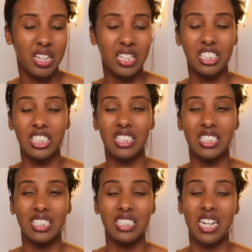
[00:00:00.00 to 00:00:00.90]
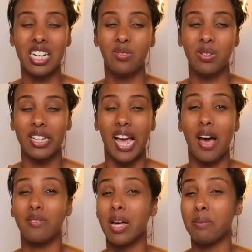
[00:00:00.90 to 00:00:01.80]
Like she they didn't really
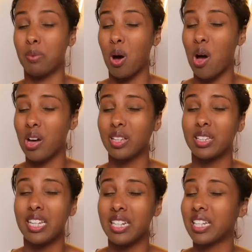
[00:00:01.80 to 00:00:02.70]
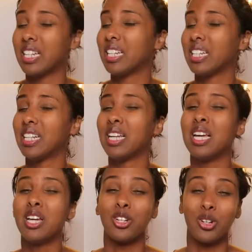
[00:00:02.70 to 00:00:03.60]
have that bond that they did
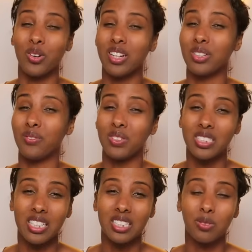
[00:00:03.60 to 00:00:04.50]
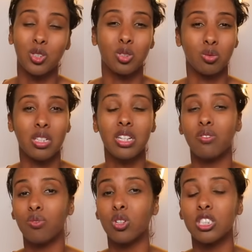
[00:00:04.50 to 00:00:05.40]
during the visit, which was really
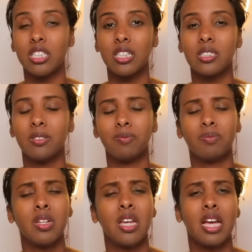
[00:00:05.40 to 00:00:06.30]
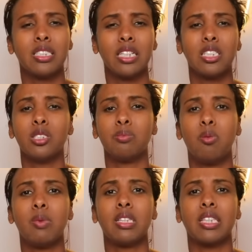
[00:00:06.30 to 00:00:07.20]
unfortunate. It's at this
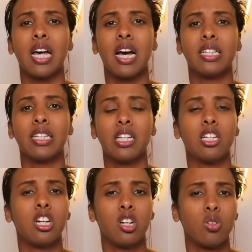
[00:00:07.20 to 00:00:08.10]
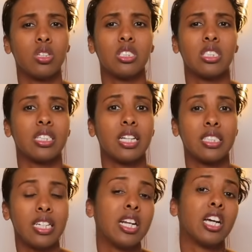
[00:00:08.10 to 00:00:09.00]
moment that Elena notices that
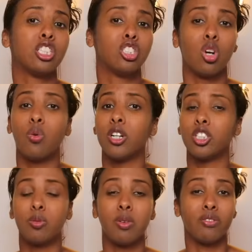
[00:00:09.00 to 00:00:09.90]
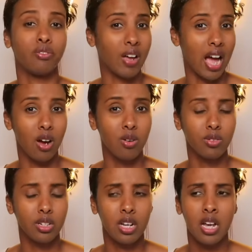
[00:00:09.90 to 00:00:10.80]
Tina is nowhere to be
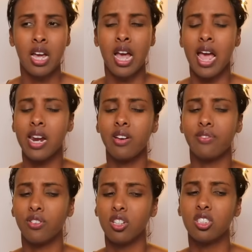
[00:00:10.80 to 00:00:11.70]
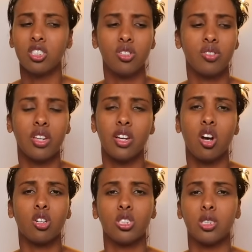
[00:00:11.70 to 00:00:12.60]
found. And at first, you think,
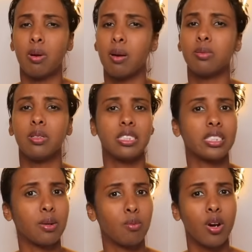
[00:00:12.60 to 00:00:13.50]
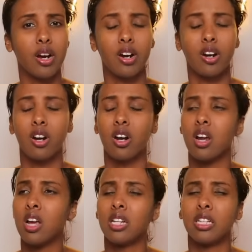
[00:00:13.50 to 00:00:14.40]
oh, she's probably somewhere,
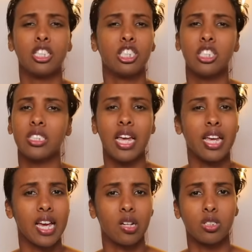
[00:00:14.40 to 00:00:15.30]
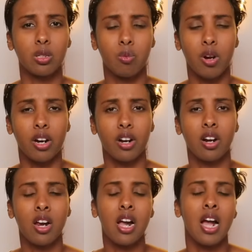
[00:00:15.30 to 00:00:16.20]
like she's just hanging out somewhere.
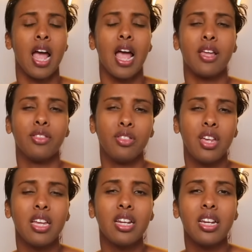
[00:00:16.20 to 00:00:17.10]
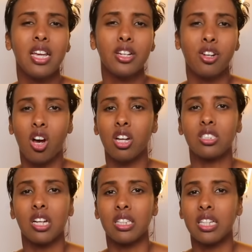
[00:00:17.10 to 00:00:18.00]
And then it dawns
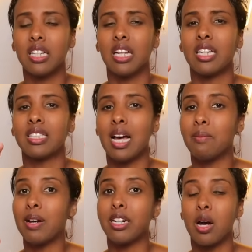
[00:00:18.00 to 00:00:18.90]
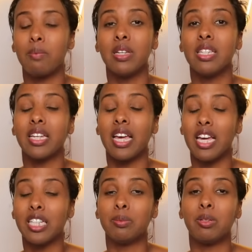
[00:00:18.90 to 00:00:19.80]
on Lila that that might not be the
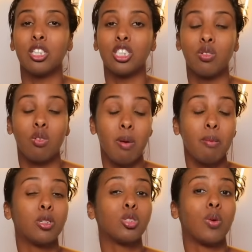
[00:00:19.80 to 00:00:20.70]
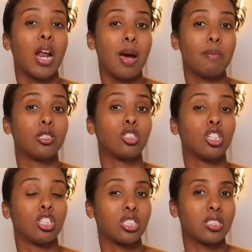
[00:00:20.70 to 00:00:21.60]
case because she remembers what happened to
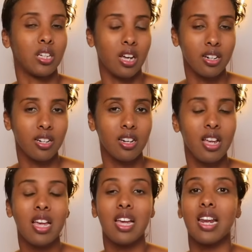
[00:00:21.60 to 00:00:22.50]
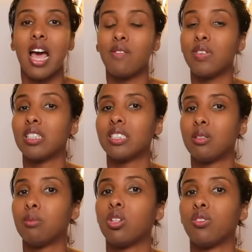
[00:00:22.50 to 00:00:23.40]
her son and having a
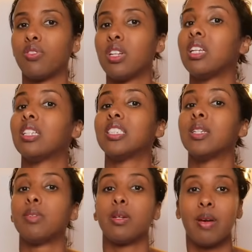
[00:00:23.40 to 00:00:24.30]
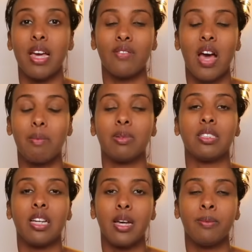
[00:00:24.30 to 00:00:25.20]
similar feeling that something may have happened
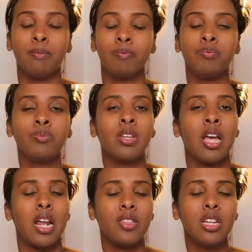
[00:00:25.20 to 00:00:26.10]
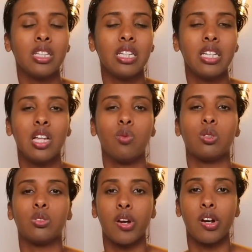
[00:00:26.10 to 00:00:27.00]
to him. And I think Lila
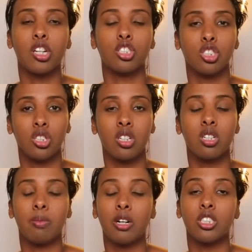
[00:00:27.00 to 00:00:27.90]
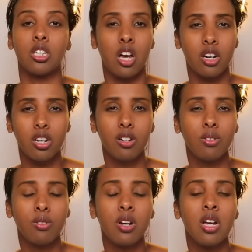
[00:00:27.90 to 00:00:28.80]
was very concerned about
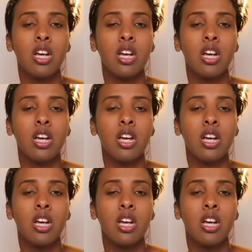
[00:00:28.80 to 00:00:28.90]
Gennaro.